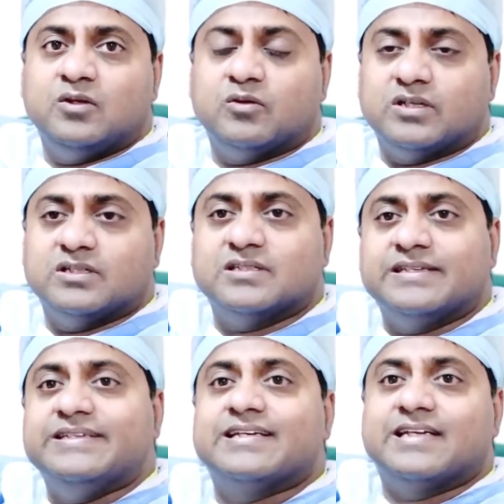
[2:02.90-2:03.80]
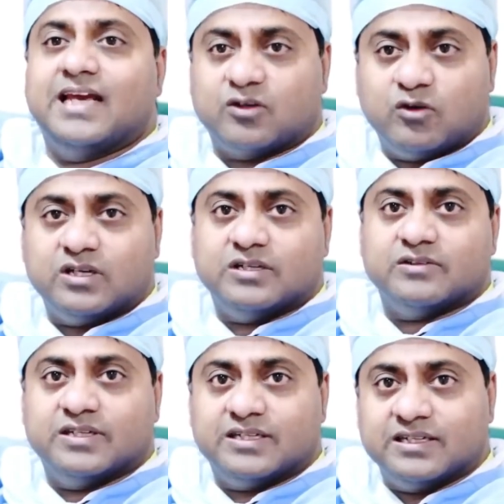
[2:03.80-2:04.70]
You can just inject alcohol
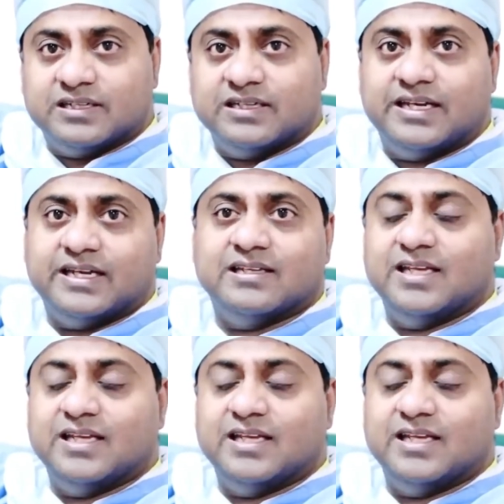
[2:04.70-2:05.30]
into that area.